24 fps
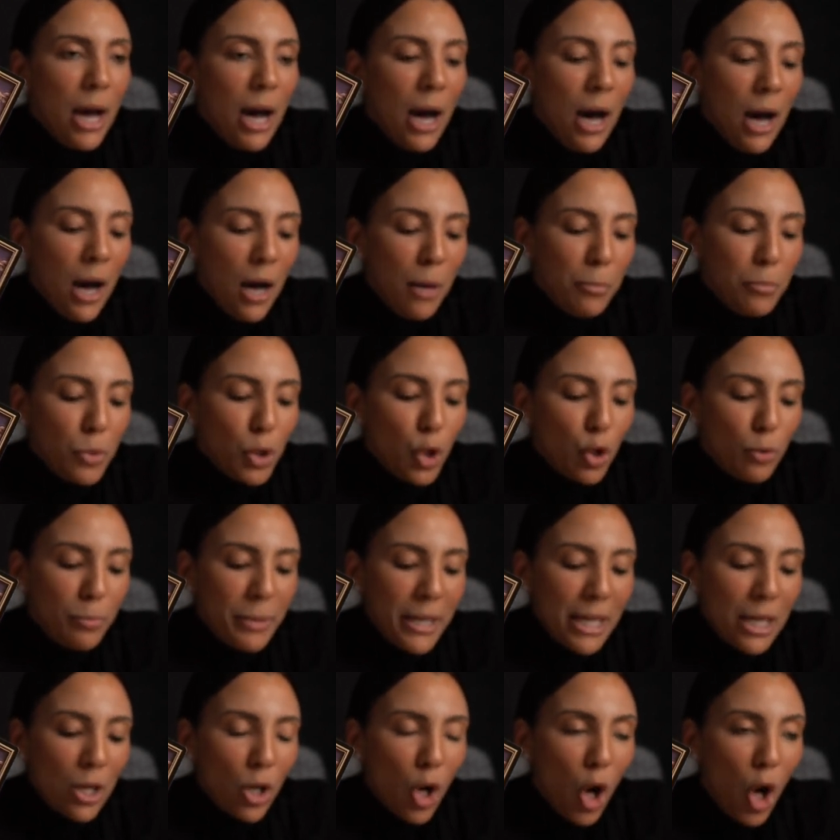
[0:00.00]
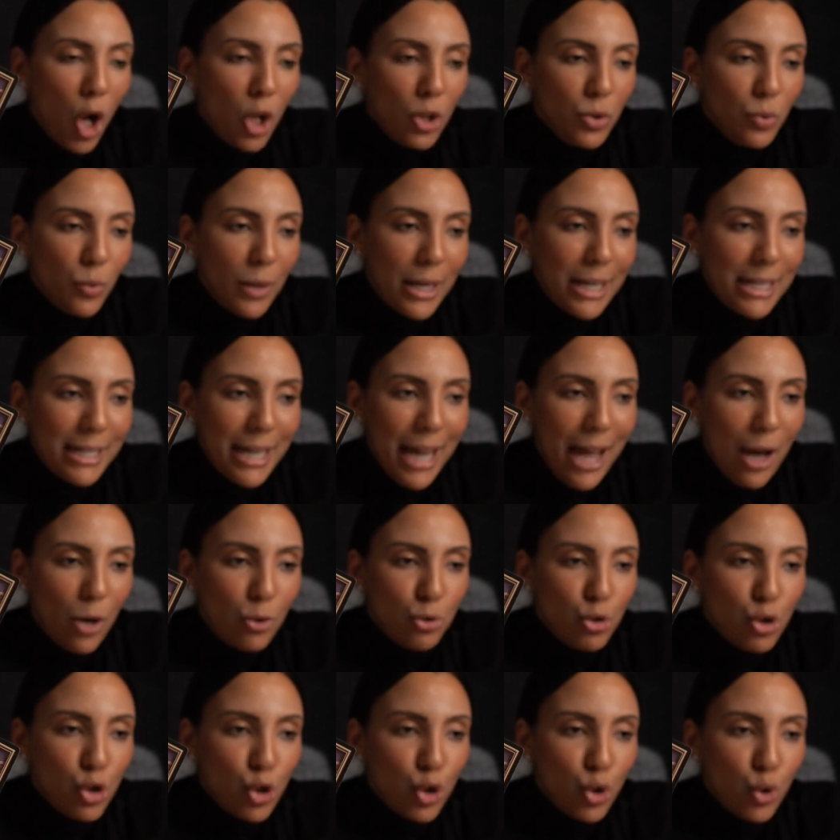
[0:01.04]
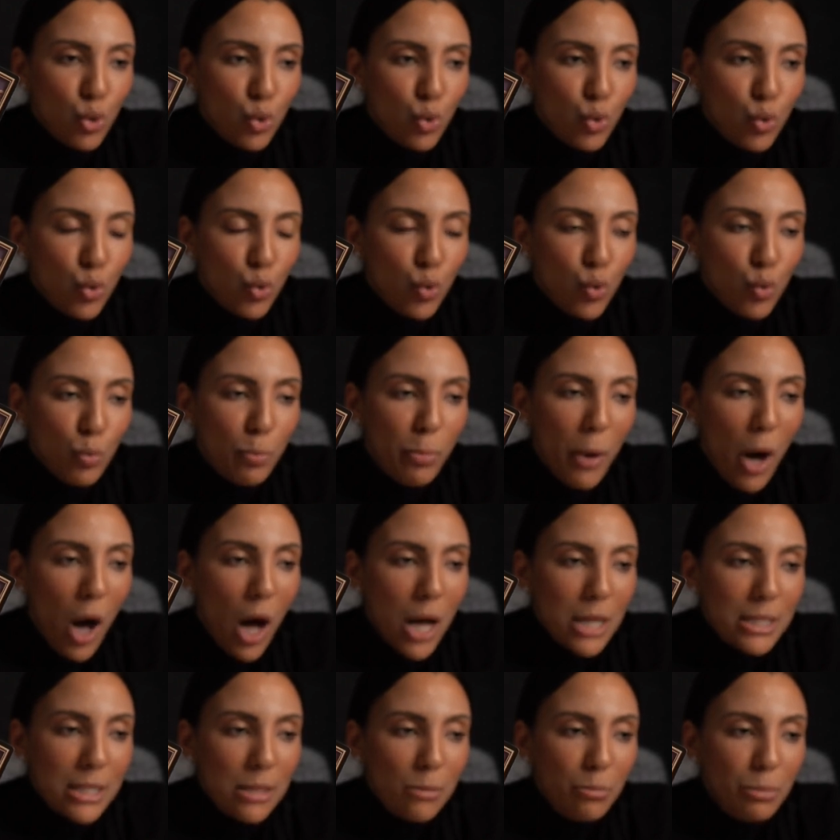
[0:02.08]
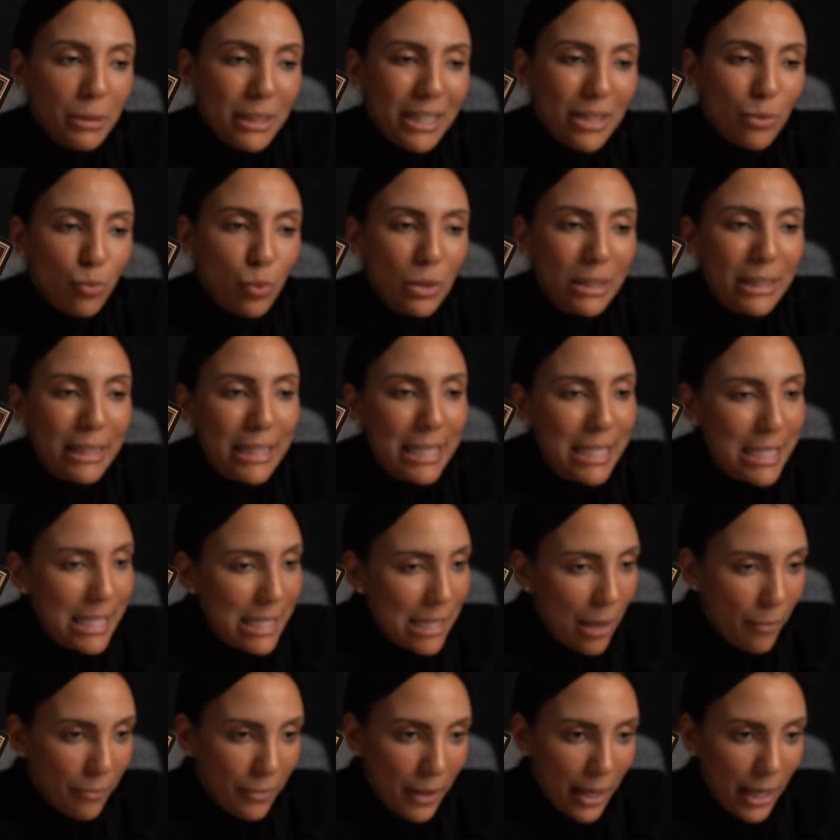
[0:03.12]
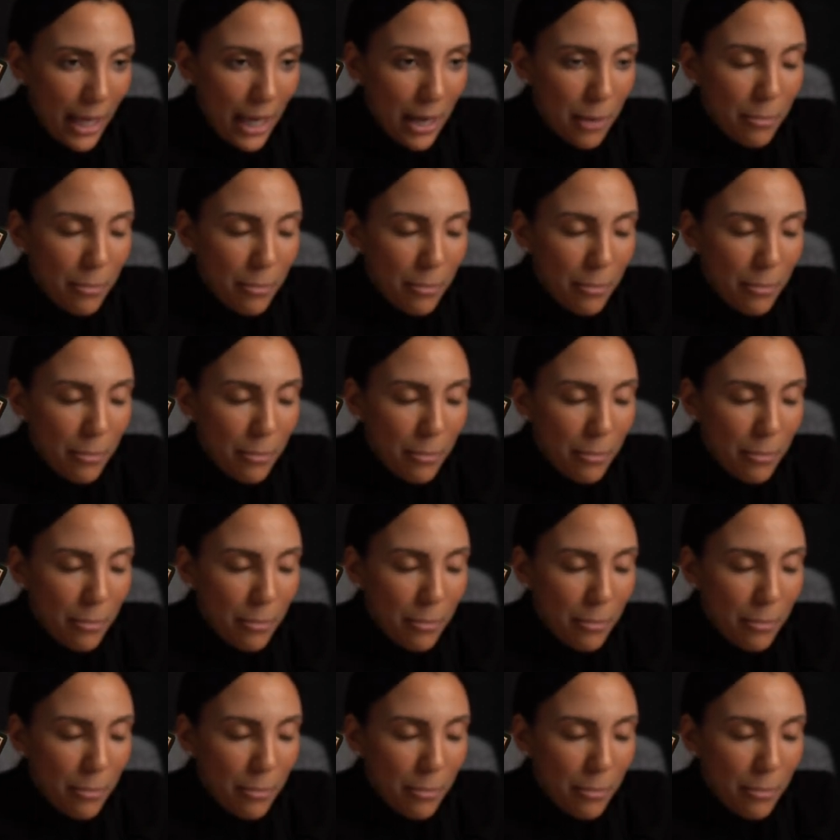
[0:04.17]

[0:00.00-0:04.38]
Um, you're being called right now to possibly release something,